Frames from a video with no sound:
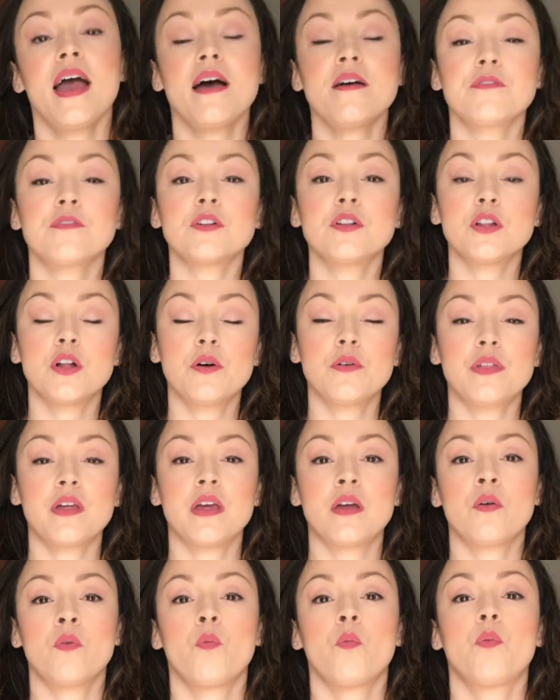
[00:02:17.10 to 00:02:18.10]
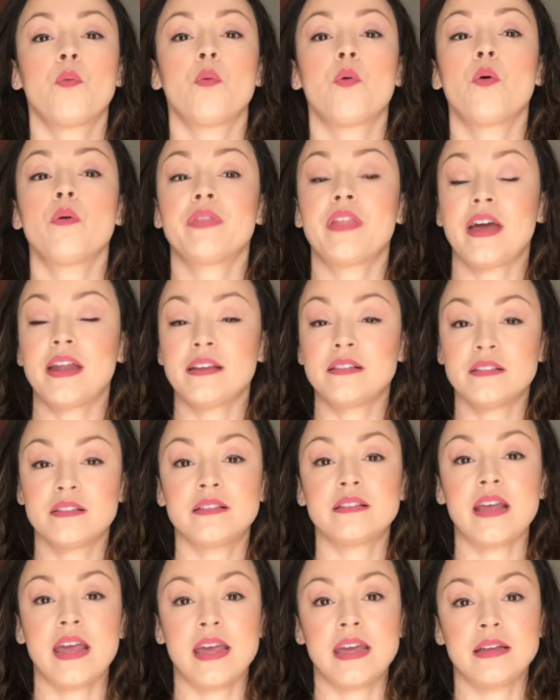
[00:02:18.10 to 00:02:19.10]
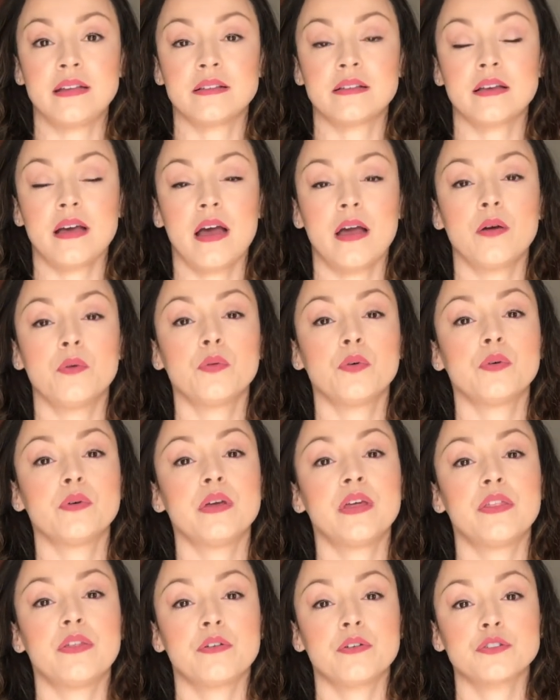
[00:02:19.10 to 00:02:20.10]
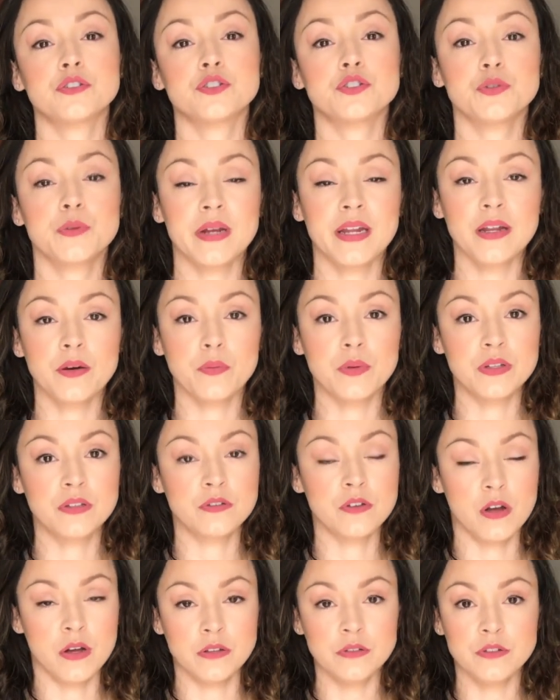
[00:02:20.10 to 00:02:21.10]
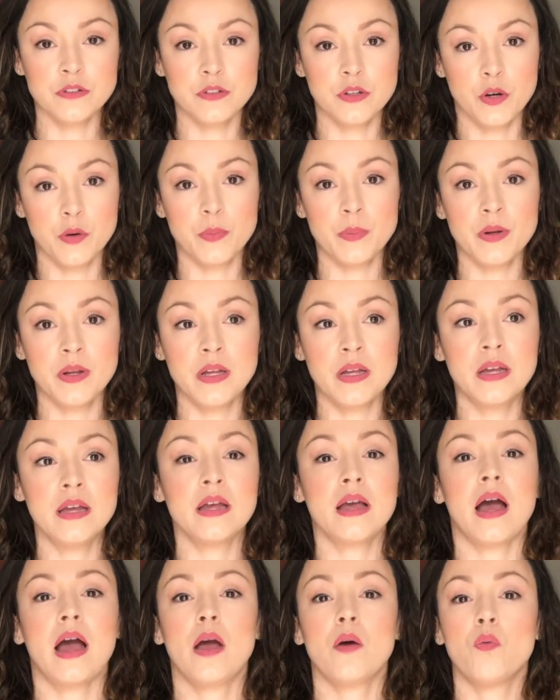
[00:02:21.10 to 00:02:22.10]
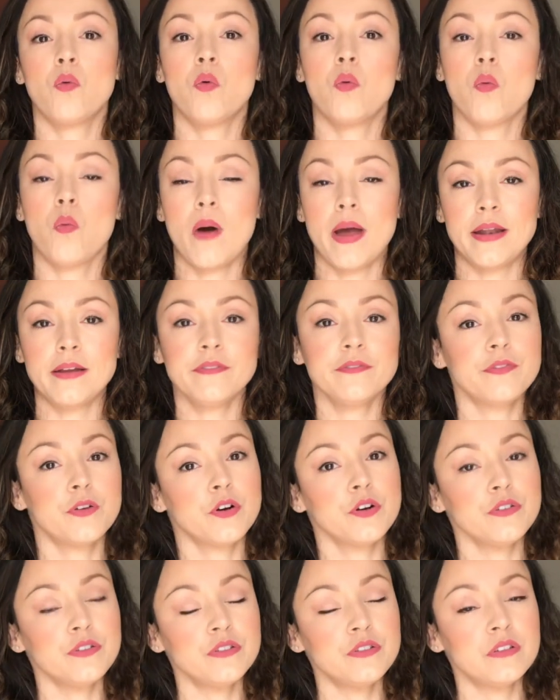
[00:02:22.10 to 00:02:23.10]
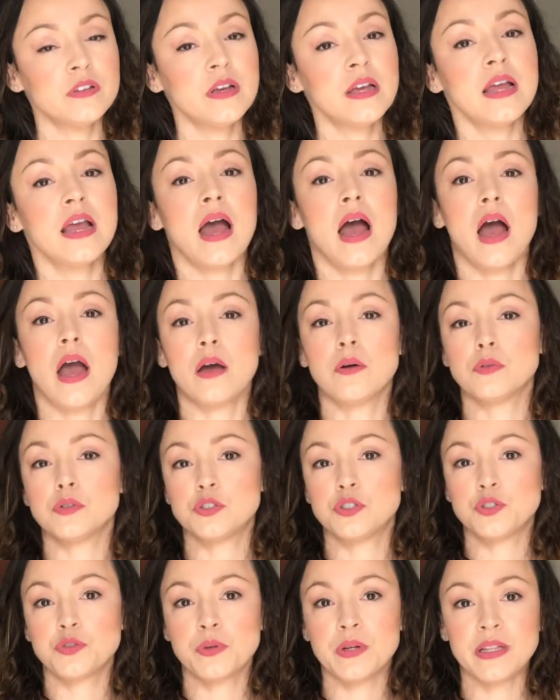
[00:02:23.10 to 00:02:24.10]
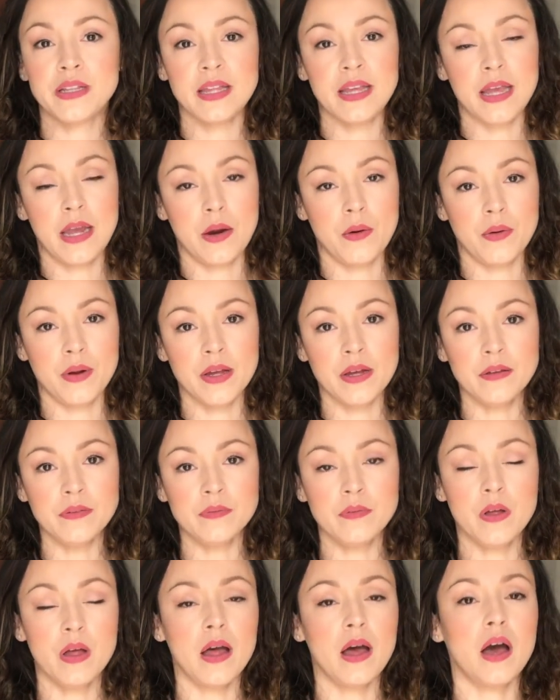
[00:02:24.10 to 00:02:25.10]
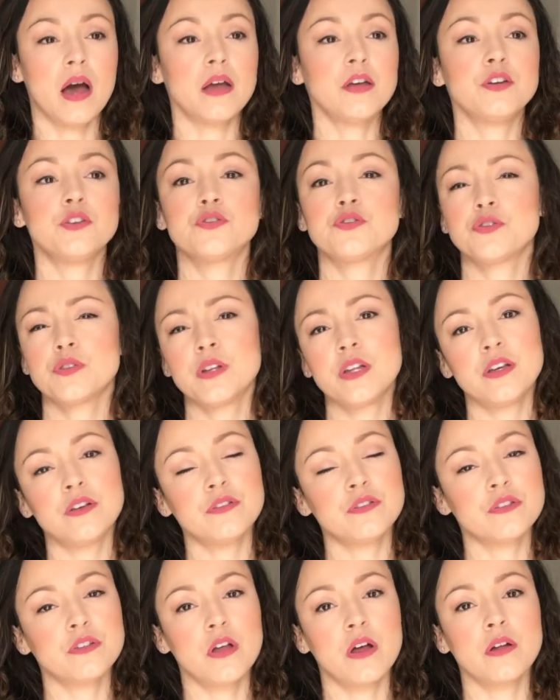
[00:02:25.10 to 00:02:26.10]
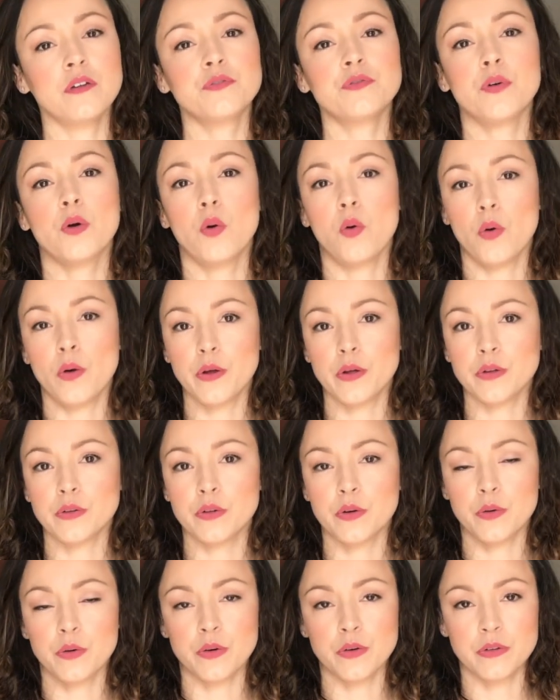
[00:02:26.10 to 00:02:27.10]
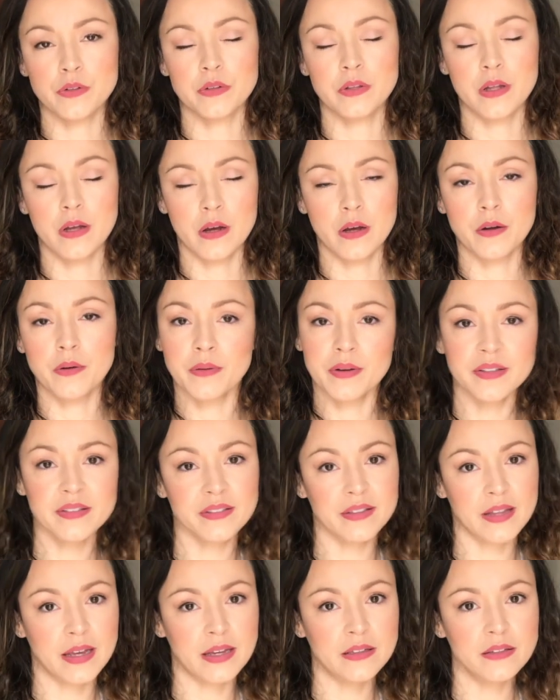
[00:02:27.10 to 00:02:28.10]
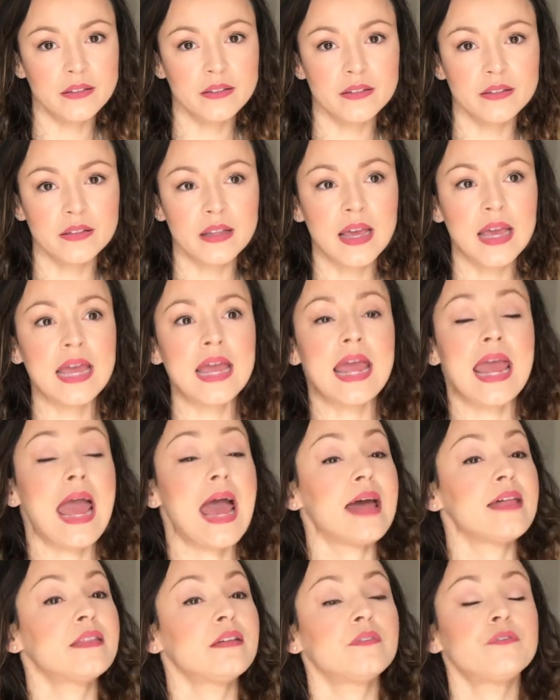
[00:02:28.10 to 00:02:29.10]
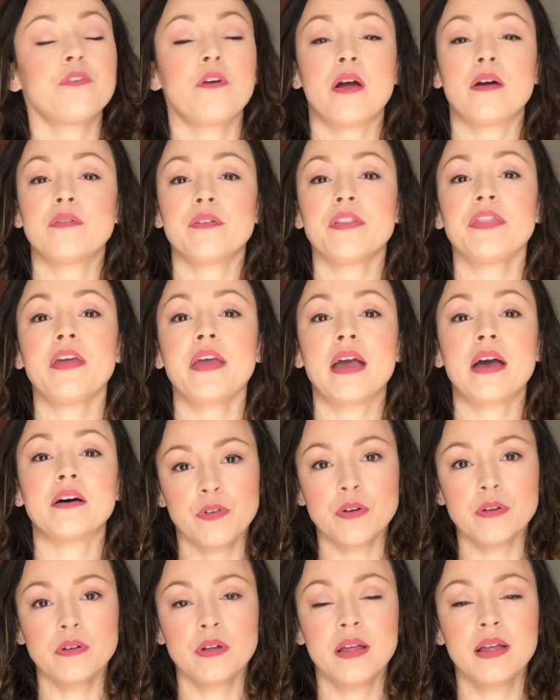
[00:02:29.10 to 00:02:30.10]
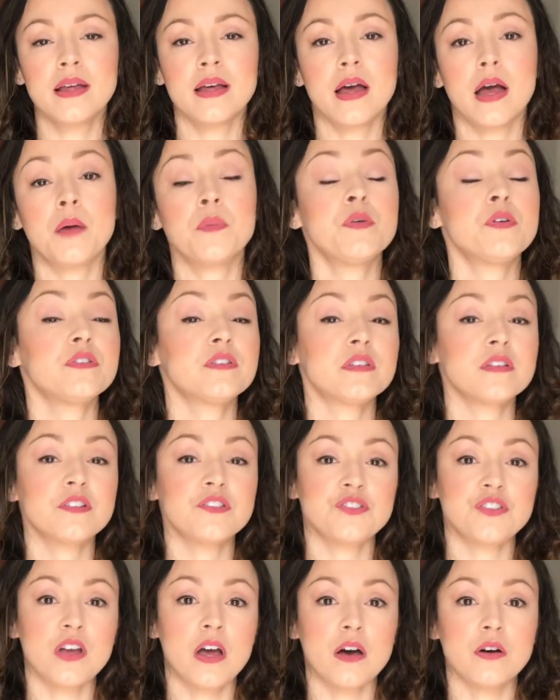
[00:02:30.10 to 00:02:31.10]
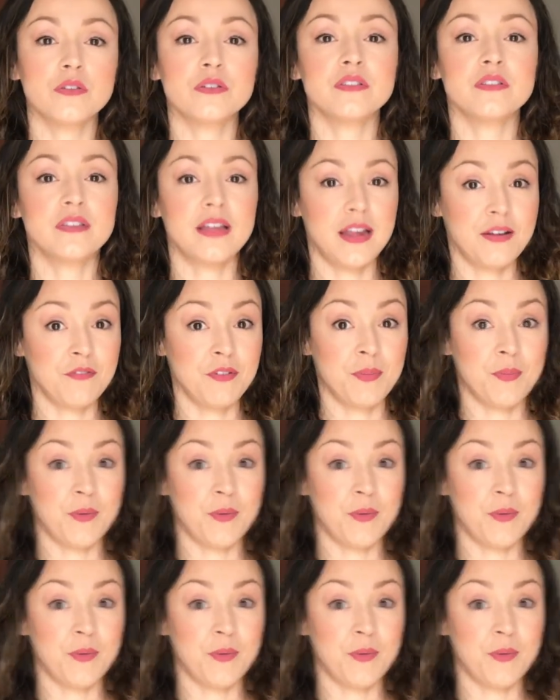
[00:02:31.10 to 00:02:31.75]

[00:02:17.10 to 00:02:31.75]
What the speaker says: have clothing that is stained, I will either treat it with Dawn soap. I will wet it first. I will treat the area. I usually use Dawn for oil or grease stains. And then for everything else, I'm using the Shout Stain